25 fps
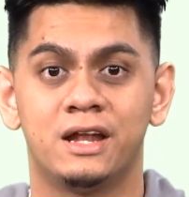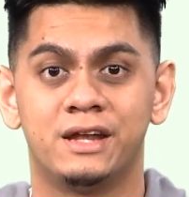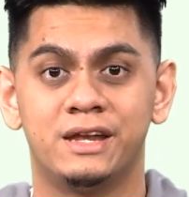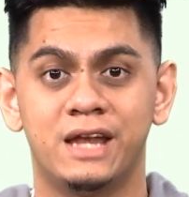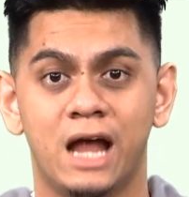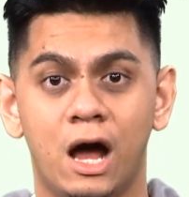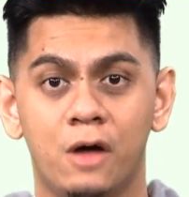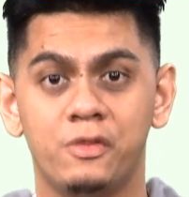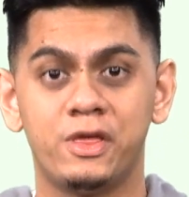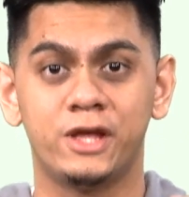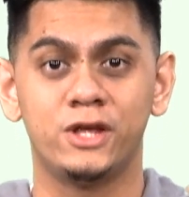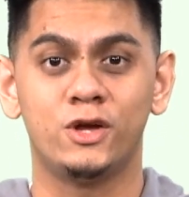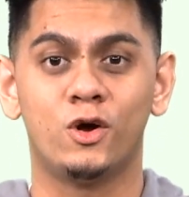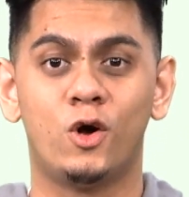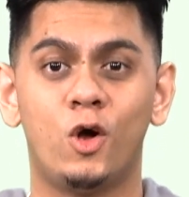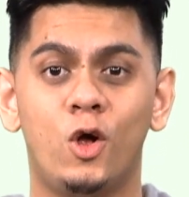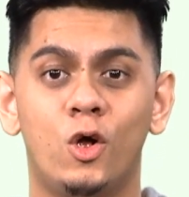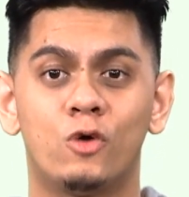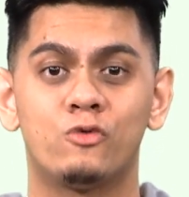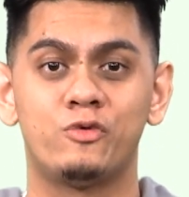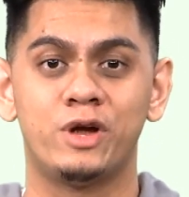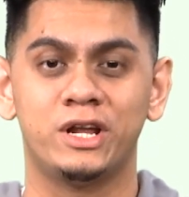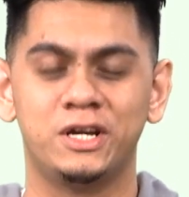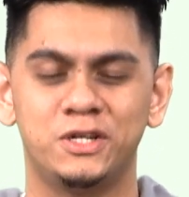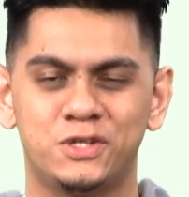Now that you're
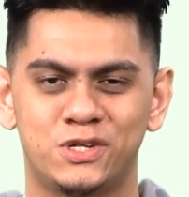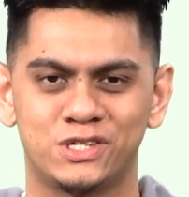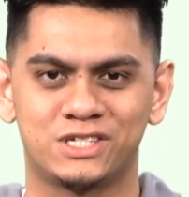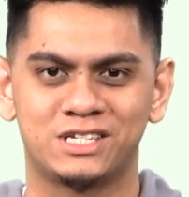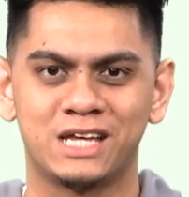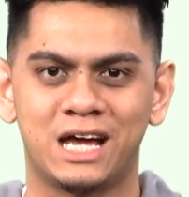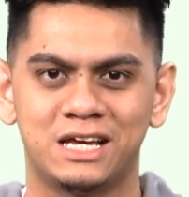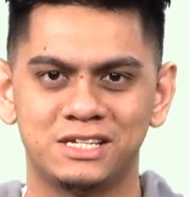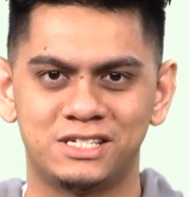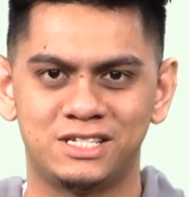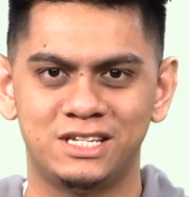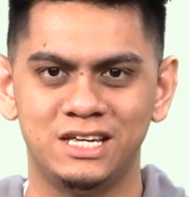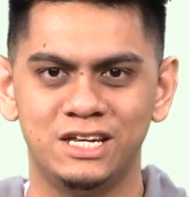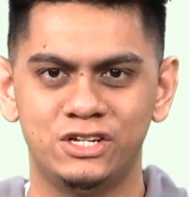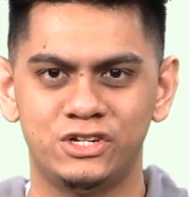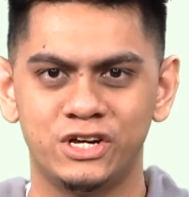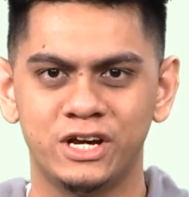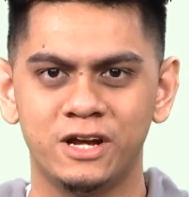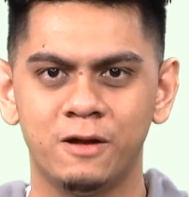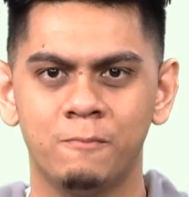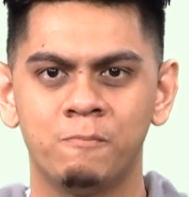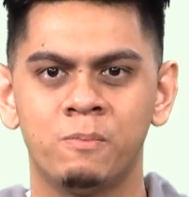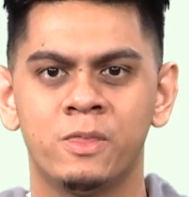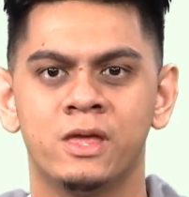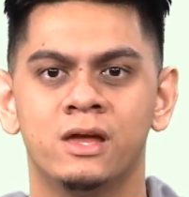all ready to start
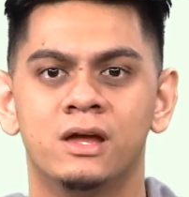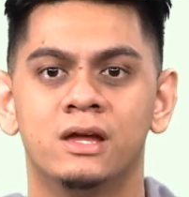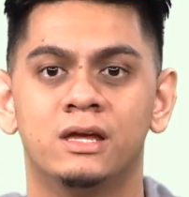teaching,